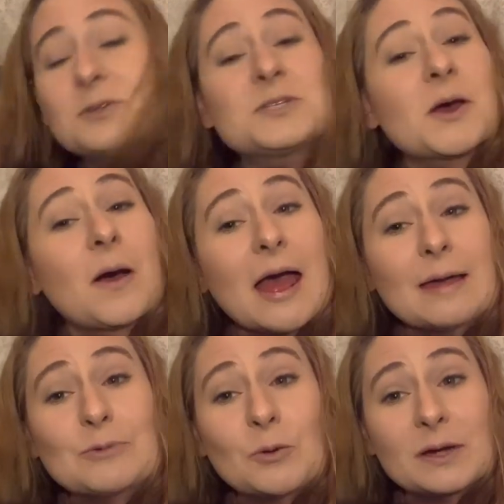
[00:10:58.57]
So
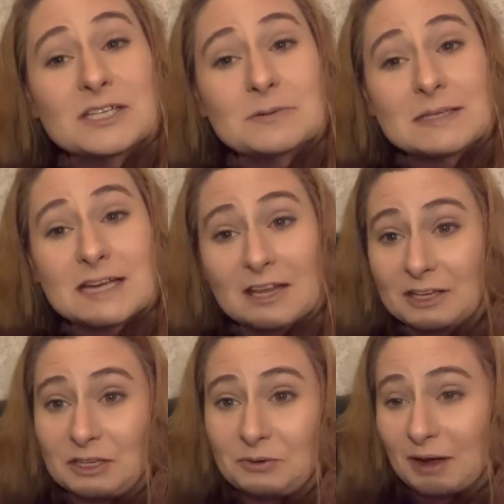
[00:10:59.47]
I'm going to be
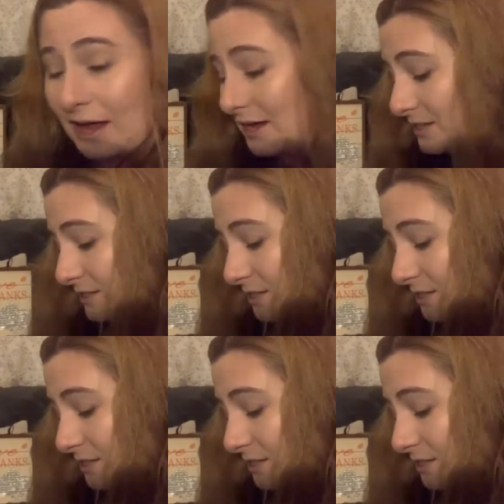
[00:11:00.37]
telling you guys